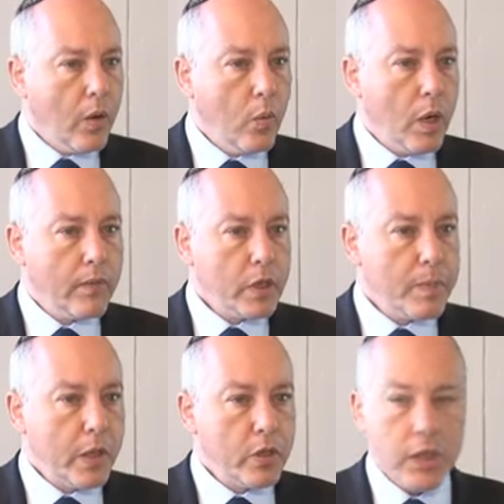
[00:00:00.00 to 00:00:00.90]
One of our
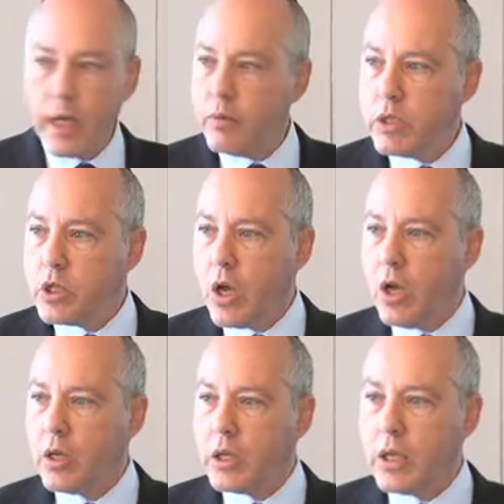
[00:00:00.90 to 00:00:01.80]
speakers today was
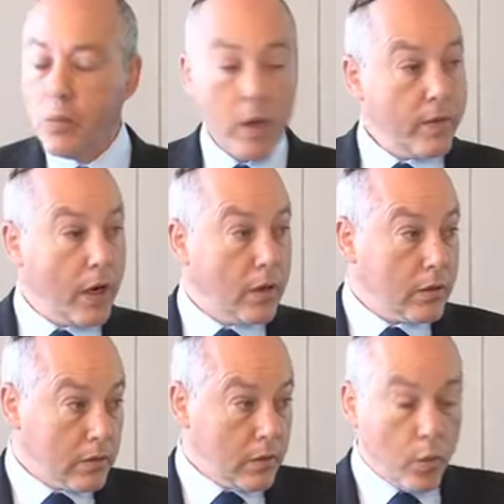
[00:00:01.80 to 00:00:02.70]
one of
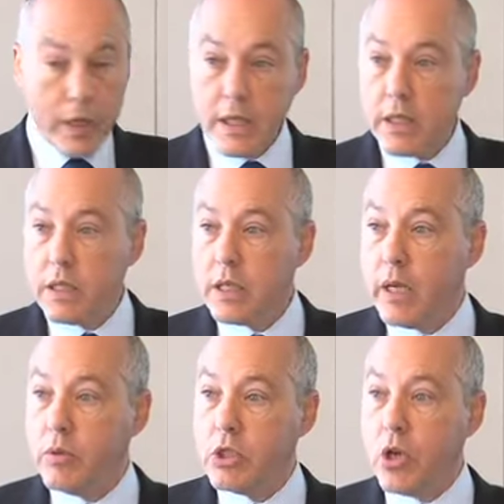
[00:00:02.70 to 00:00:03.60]
our witnesses
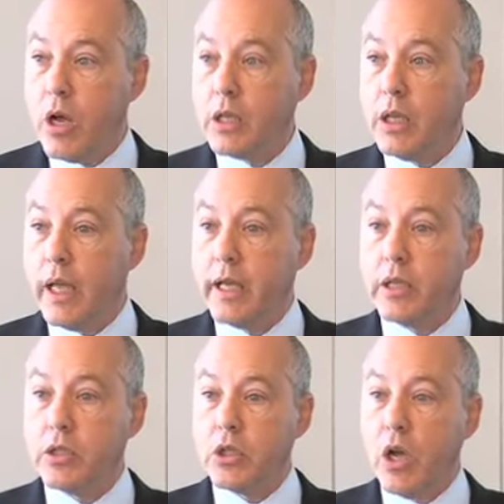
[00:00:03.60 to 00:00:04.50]
today was John
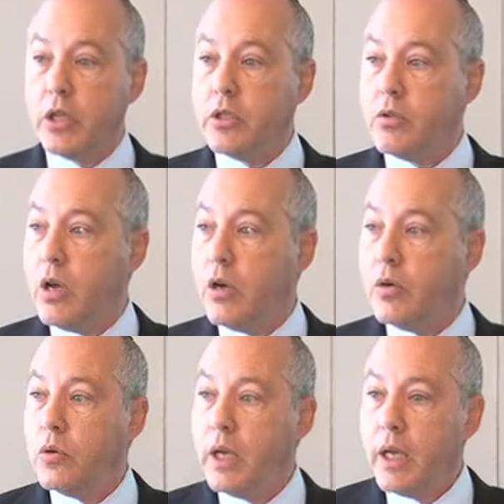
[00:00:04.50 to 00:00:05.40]
Clegg. John, you
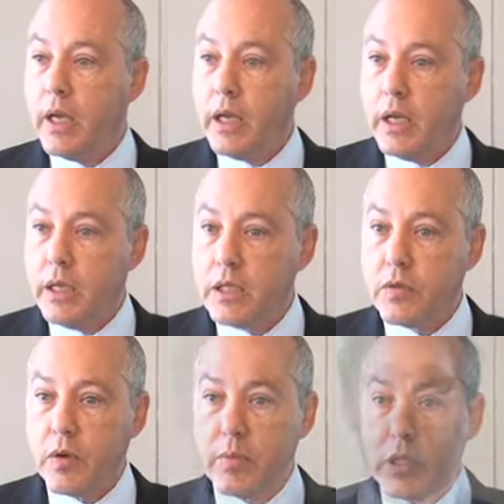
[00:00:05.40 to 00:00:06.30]
know,
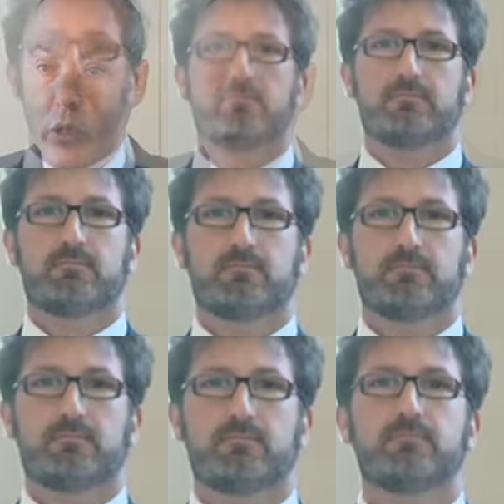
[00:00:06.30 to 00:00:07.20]
is from Scotia
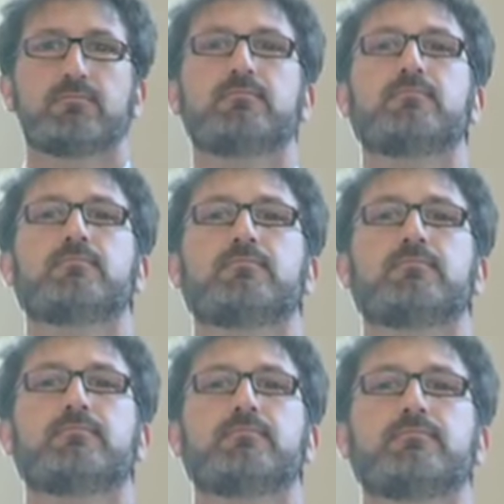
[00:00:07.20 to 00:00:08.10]
Trust.
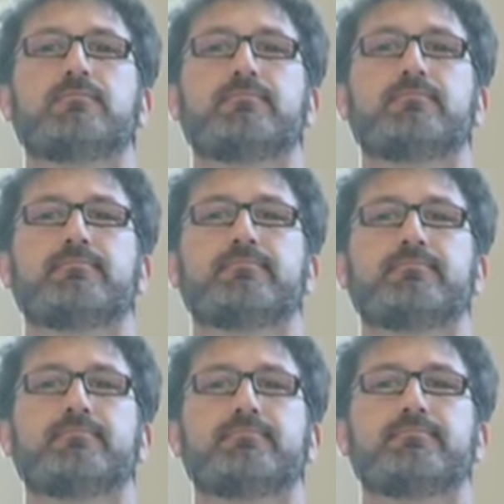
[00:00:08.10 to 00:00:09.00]

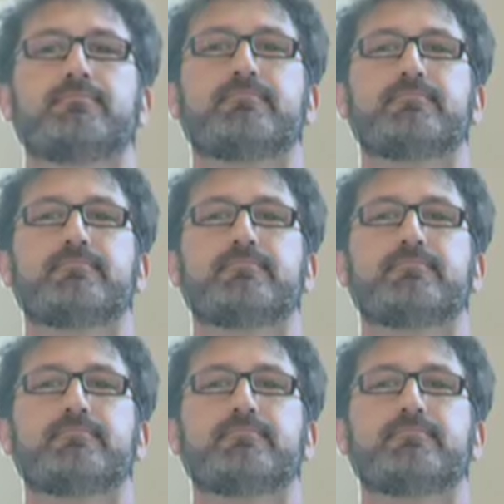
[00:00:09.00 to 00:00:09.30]
And he's